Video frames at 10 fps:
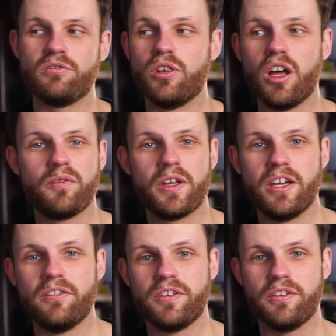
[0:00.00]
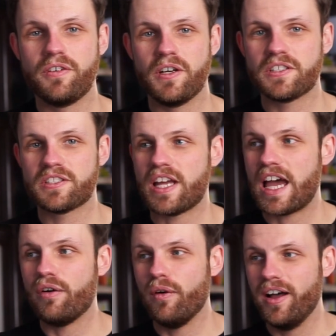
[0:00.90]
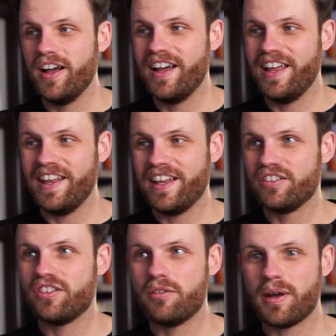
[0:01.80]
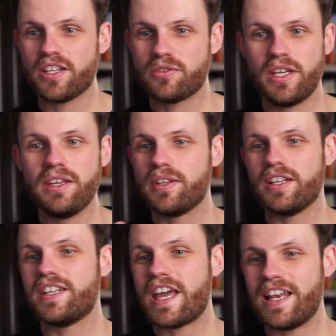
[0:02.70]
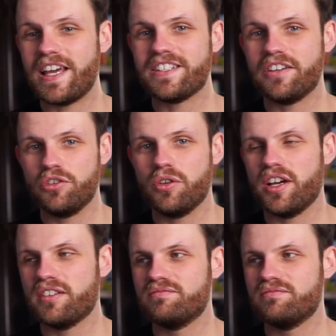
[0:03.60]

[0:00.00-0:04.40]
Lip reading: love it for the first hour, and then go back to it even a day later and you're like,